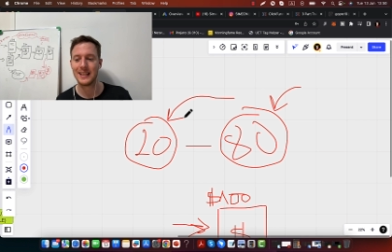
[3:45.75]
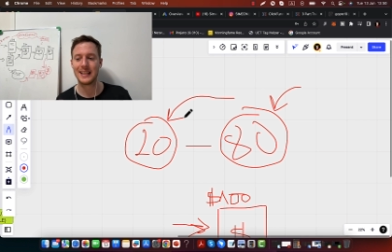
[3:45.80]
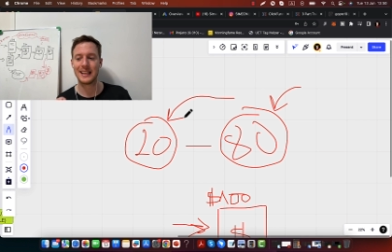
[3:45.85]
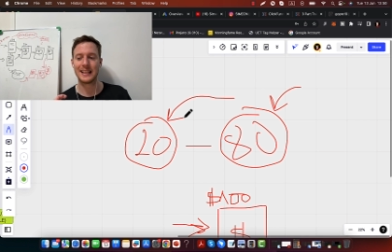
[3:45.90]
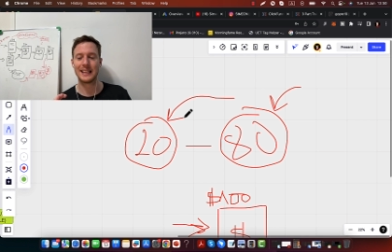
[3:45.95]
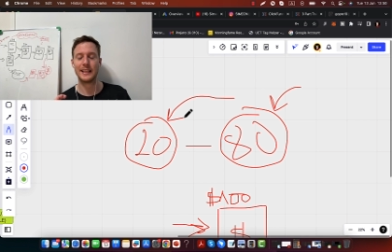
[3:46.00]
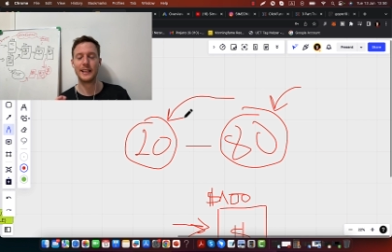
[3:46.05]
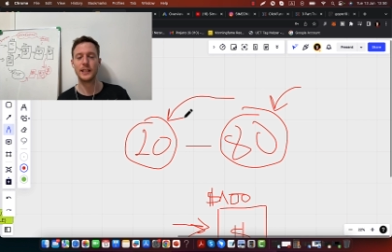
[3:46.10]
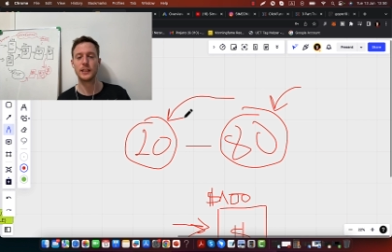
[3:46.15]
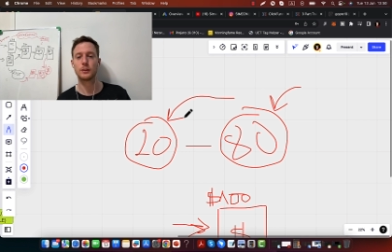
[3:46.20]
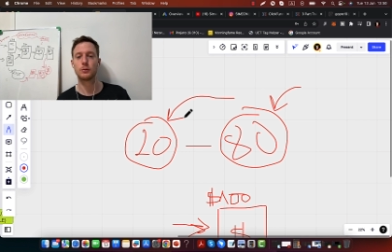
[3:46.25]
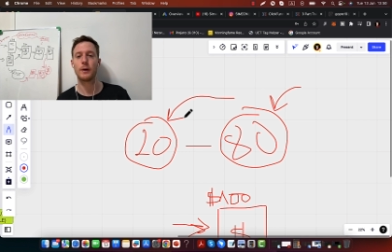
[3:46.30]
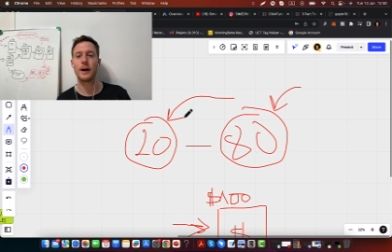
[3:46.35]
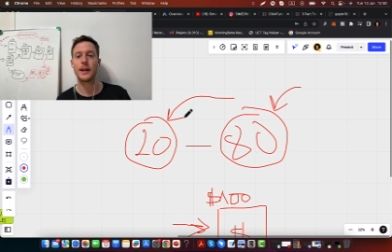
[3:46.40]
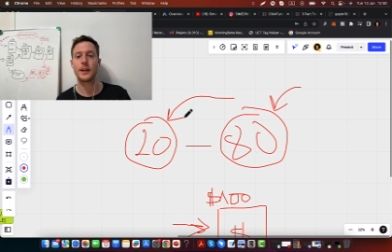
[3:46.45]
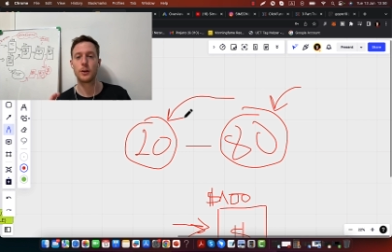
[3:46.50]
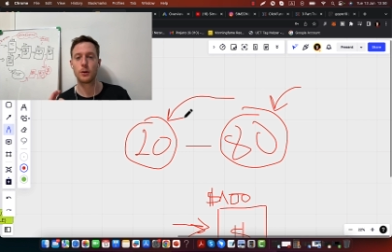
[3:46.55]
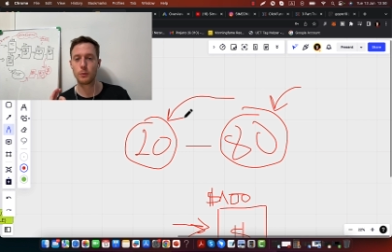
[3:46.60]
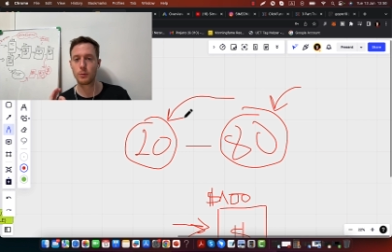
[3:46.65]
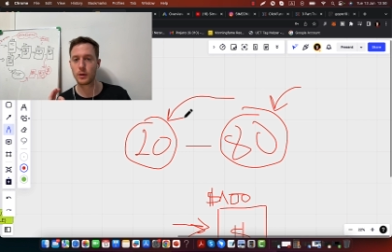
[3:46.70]
This way,
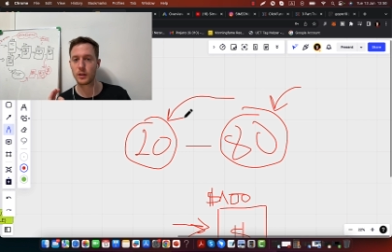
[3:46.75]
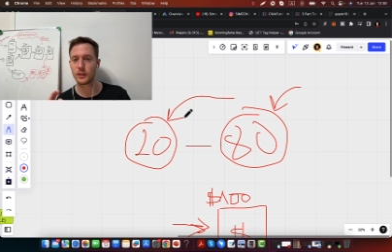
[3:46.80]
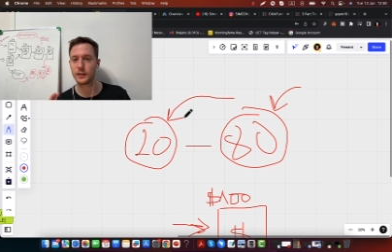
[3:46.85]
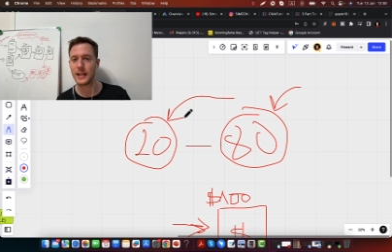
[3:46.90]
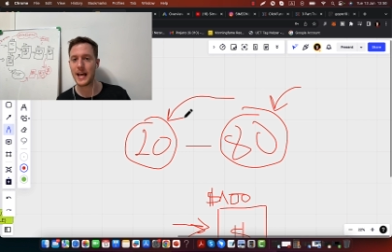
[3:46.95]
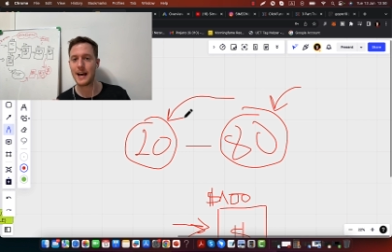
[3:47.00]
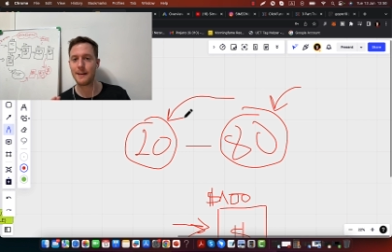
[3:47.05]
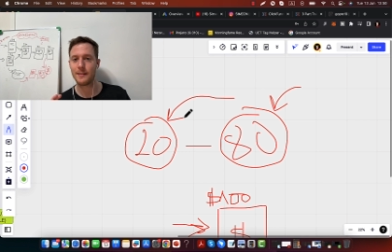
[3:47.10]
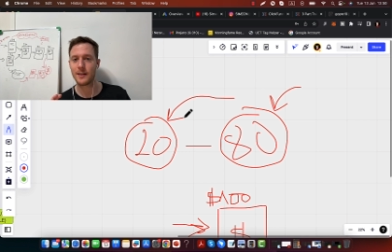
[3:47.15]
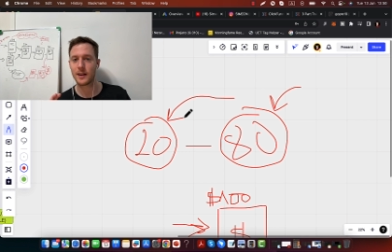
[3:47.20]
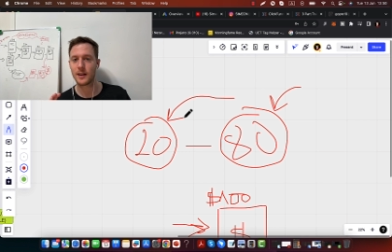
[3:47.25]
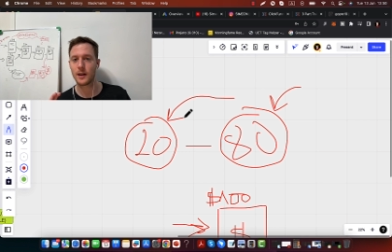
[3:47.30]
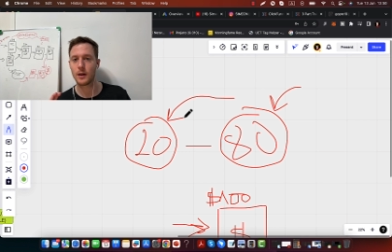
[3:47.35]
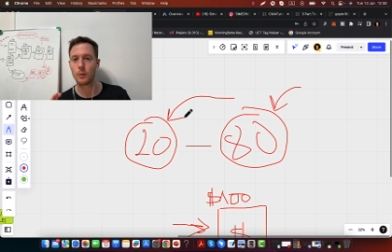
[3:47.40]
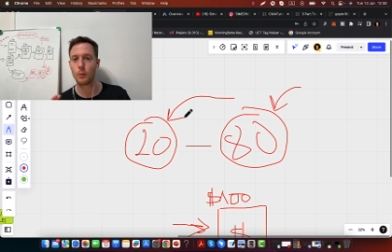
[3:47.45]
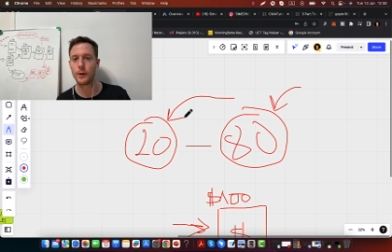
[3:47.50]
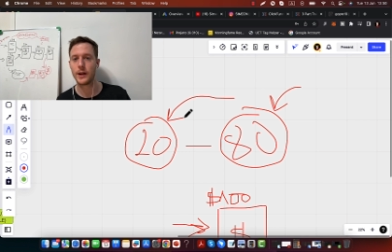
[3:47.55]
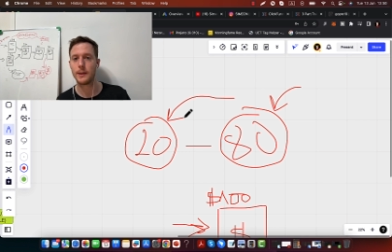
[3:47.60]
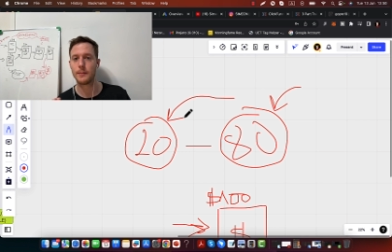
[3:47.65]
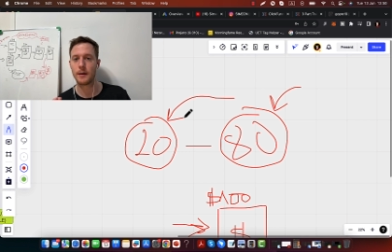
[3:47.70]
you will never
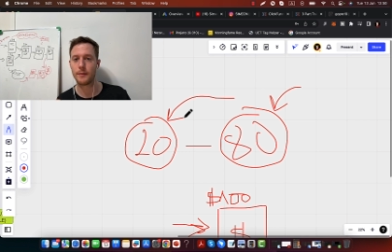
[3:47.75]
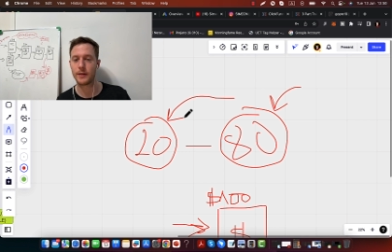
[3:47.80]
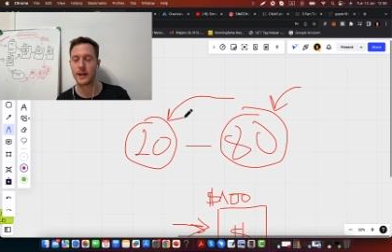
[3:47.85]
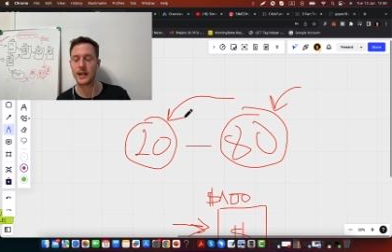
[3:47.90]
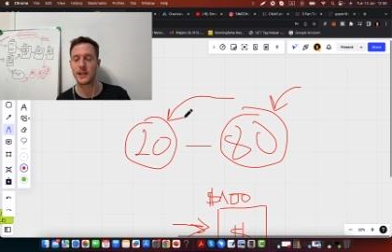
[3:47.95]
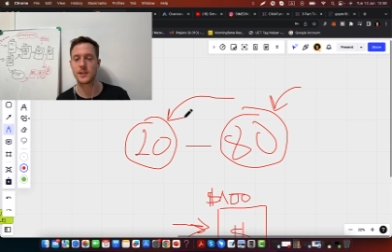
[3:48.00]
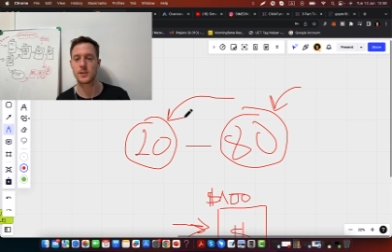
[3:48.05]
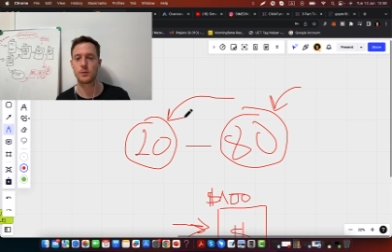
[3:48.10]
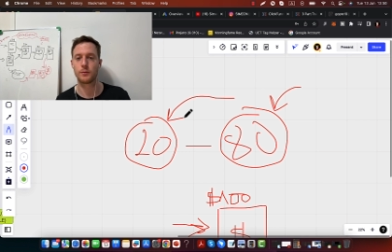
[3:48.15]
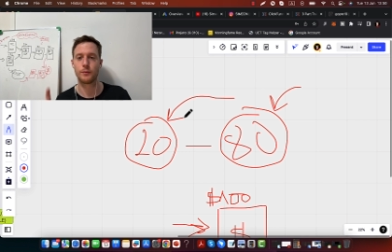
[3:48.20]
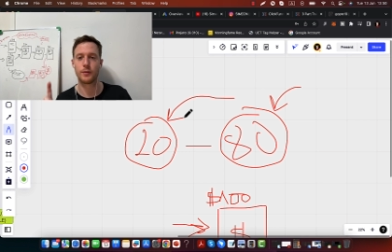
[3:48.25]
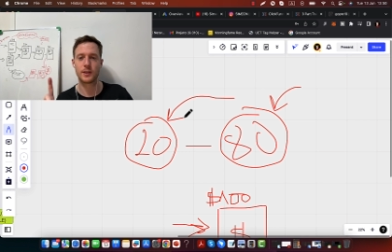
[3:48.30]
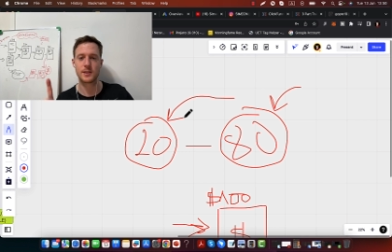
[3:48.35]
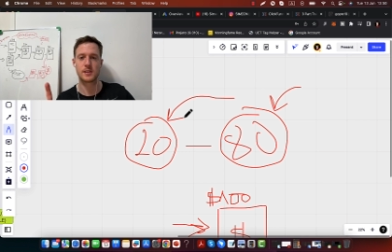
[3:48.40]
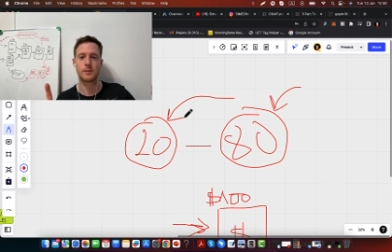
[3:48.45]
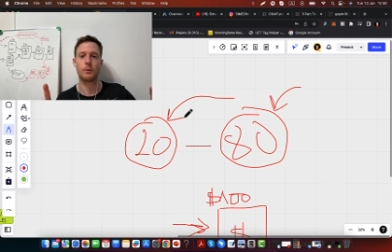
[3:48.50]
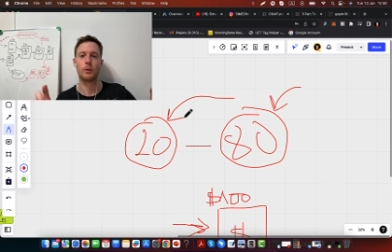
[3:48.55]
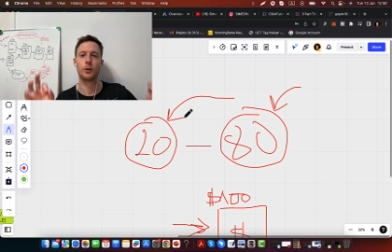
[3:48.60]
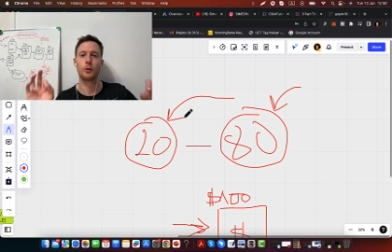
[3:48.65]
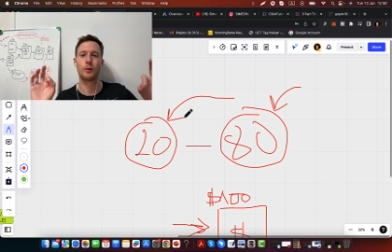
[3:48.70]
win, my friends. So, first of
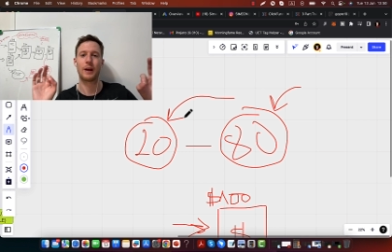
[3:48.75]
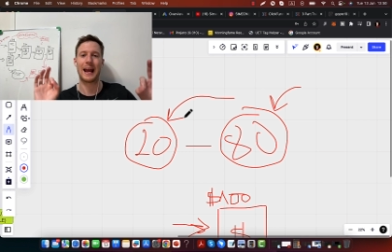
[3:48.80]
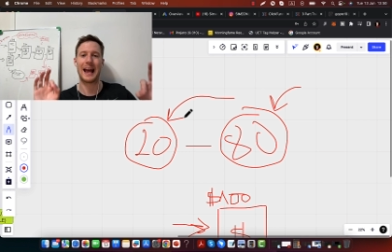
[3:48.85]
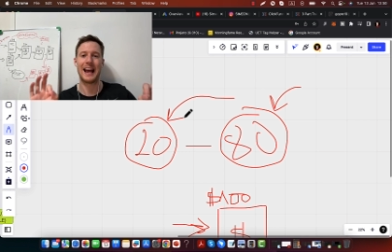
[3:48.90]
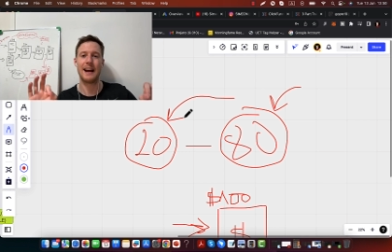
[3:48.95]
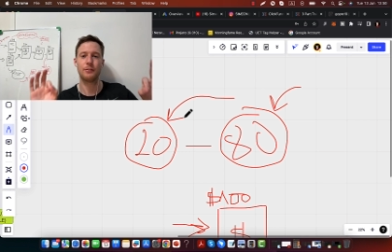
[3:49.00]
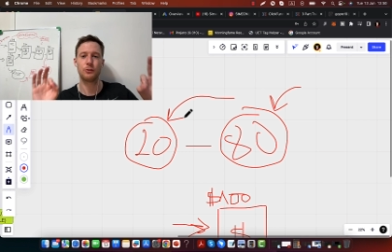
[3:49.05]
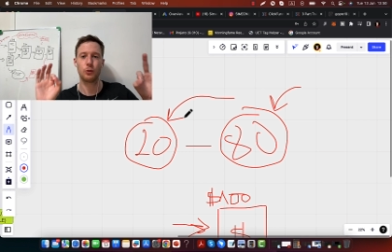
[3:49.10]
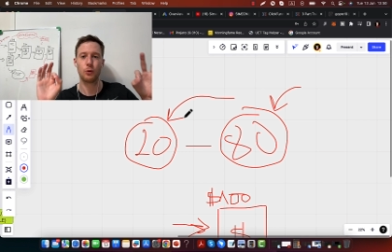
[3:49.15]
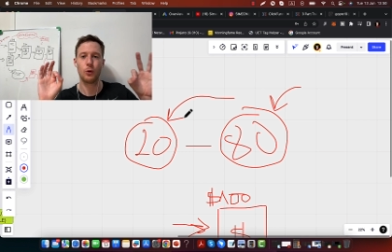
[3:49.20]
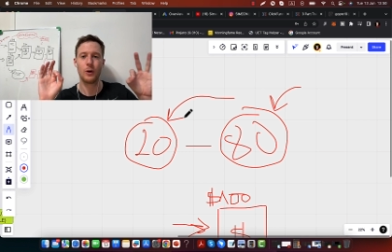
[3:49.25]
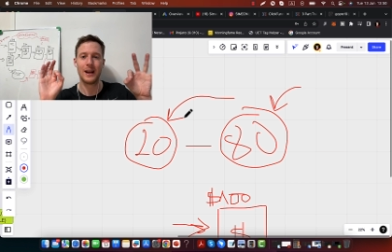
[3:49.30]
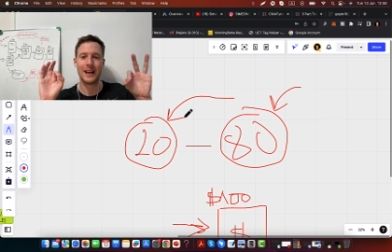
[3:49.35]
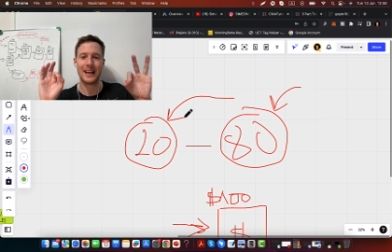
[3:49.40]
all, you have to